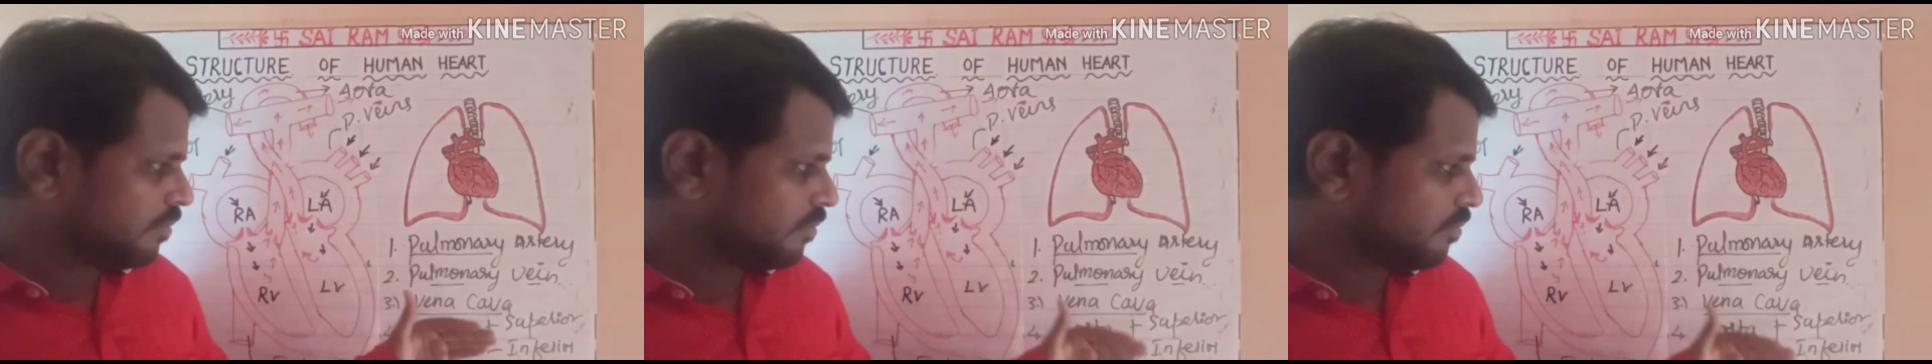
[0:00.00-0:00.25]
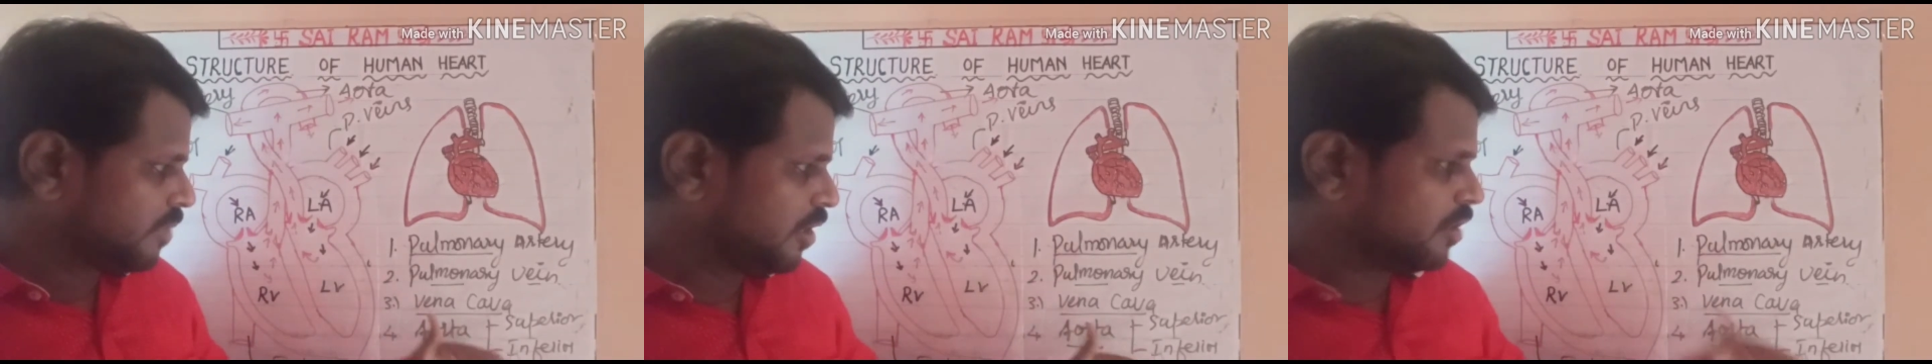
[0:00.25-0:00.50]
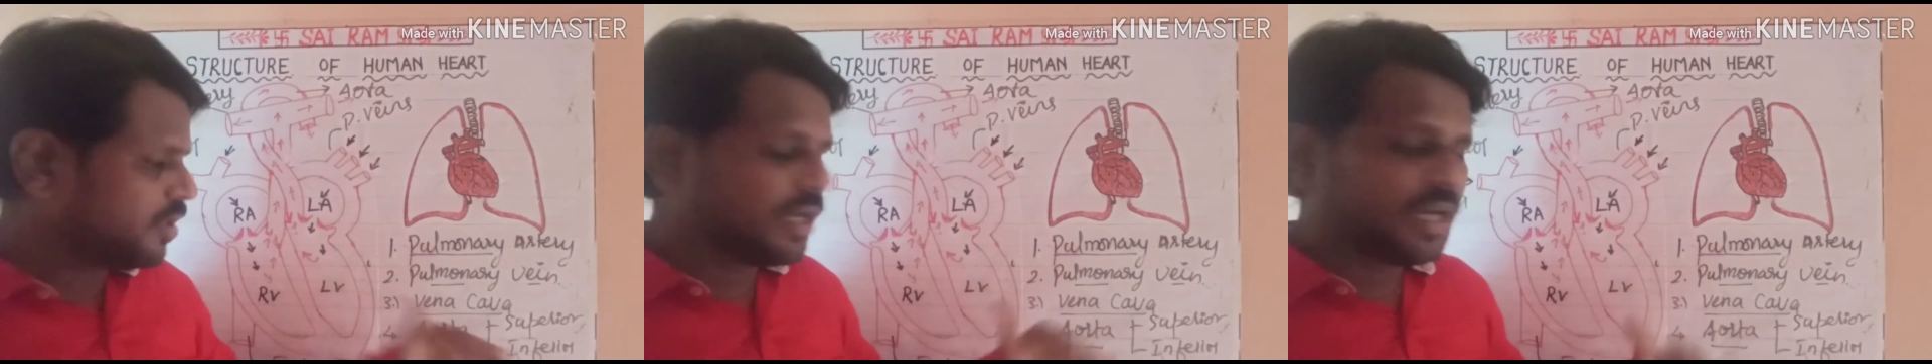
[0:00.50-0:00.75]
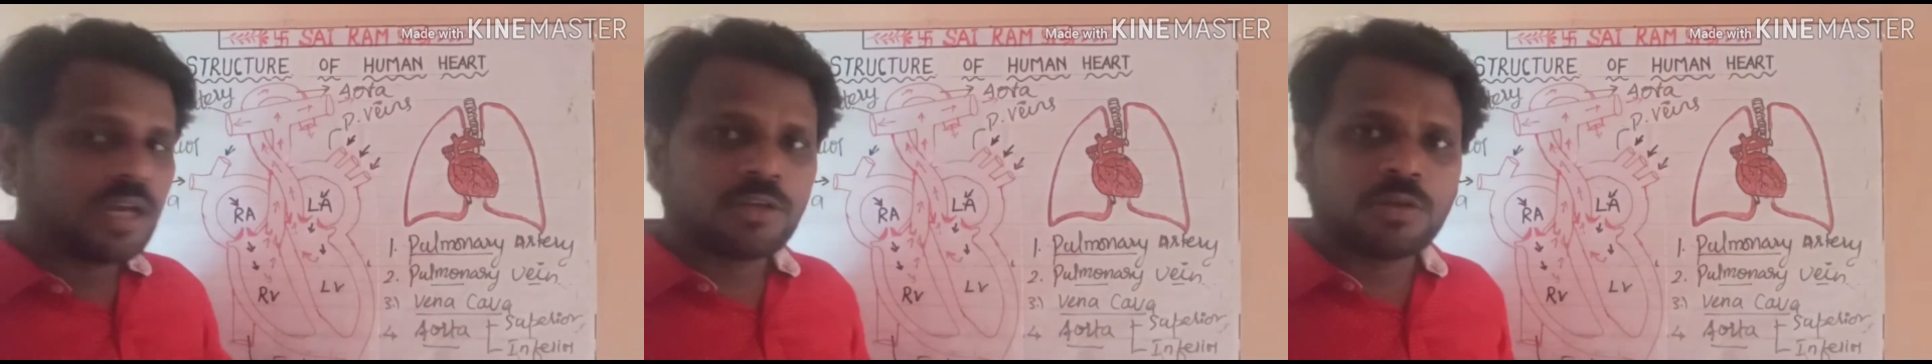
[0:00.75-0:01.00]
below the
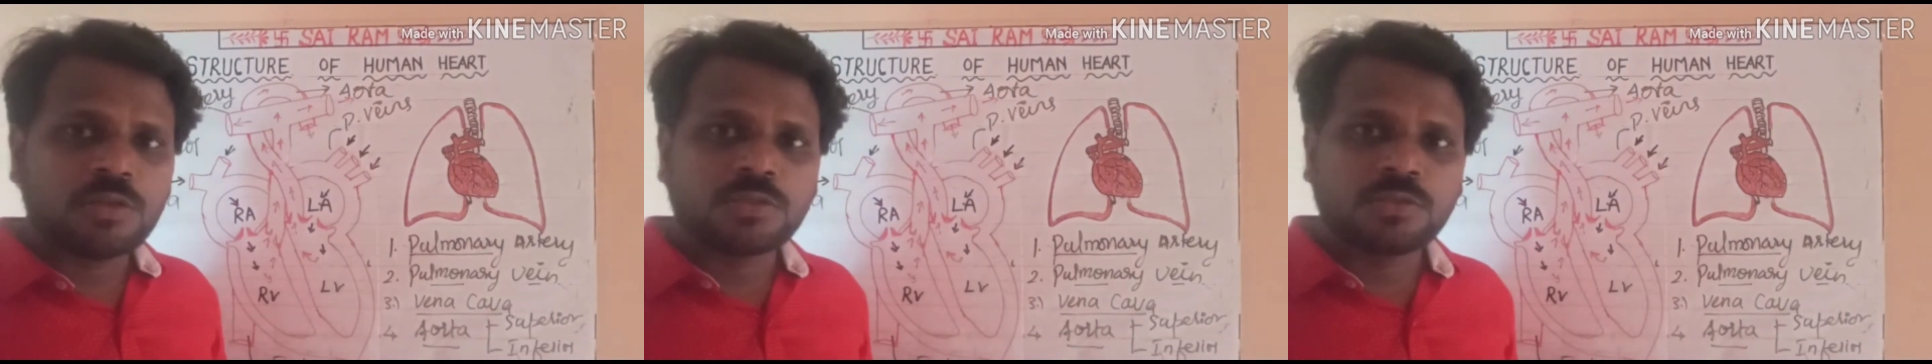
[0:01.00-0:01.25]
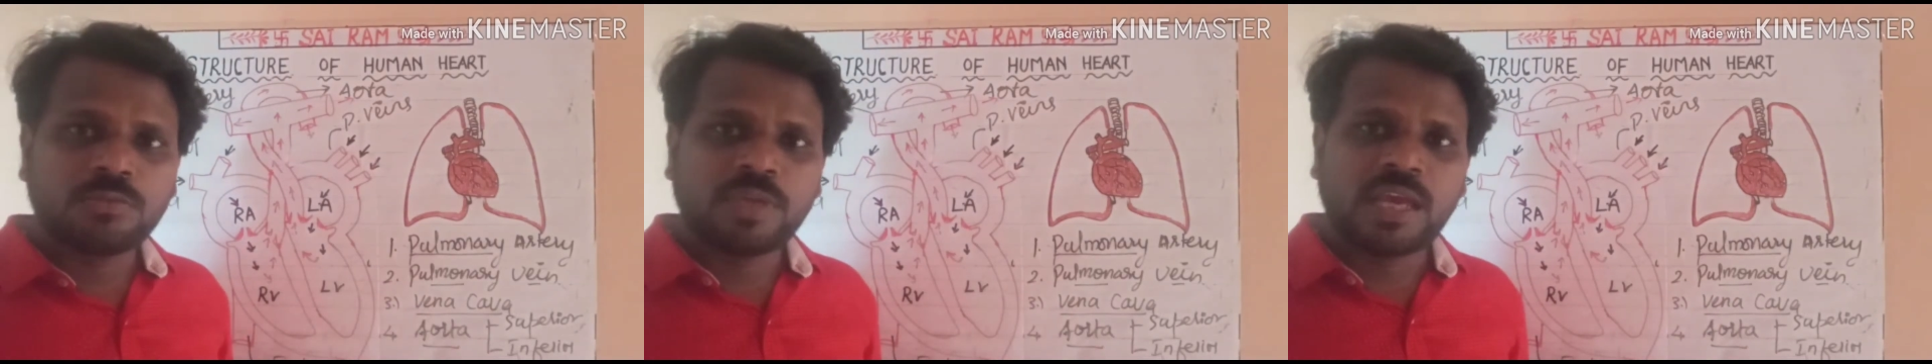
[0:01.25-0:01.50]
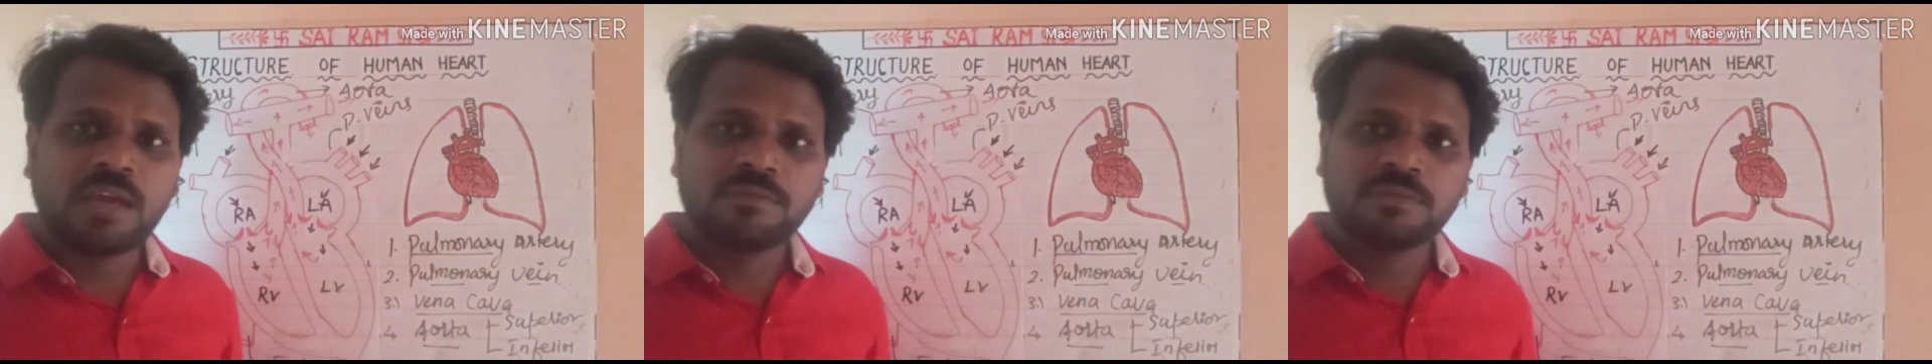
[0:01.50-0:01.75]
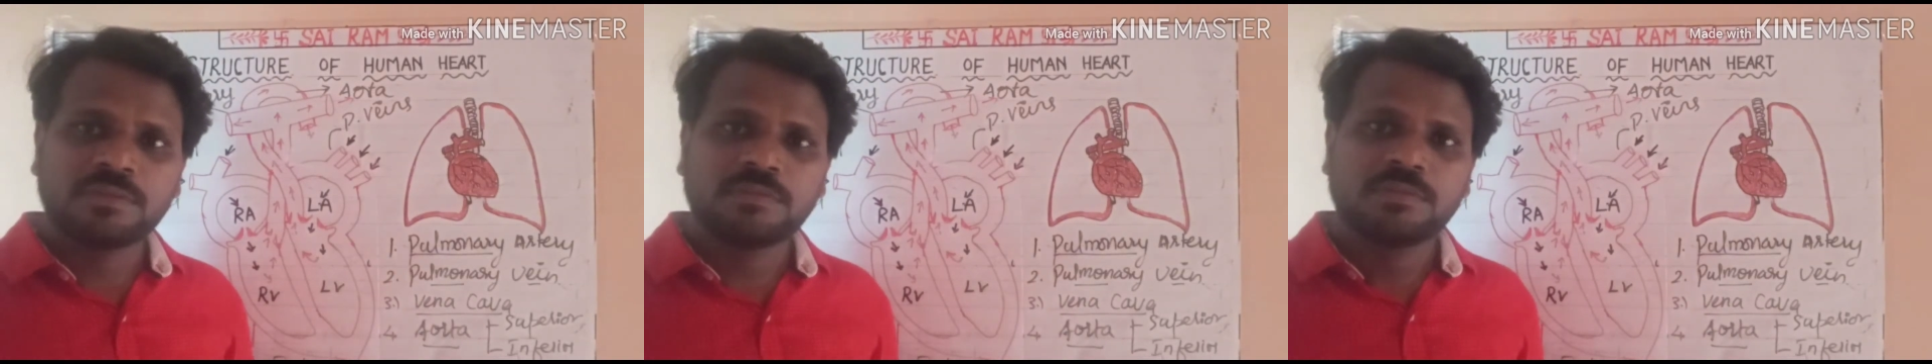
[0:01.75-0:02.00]
heart also we have
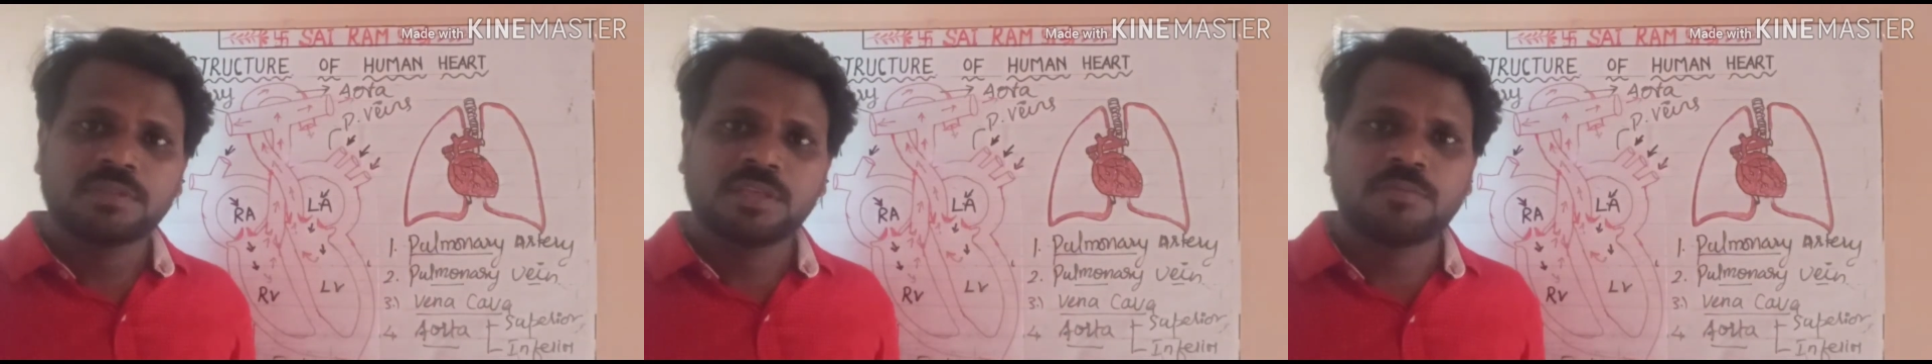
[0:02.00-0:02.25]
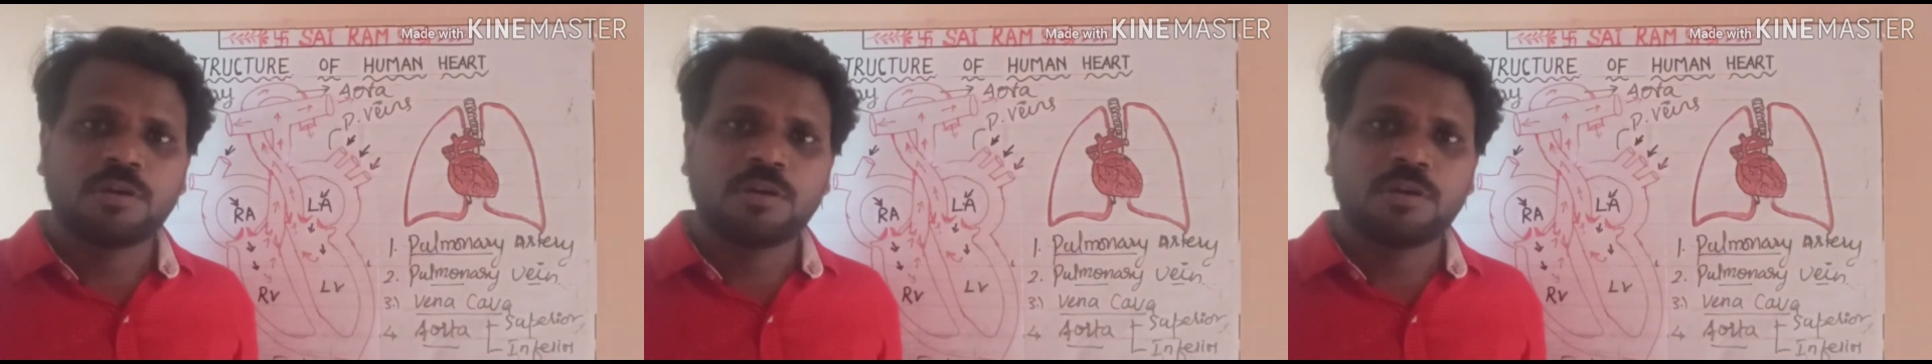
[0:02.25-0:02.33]
some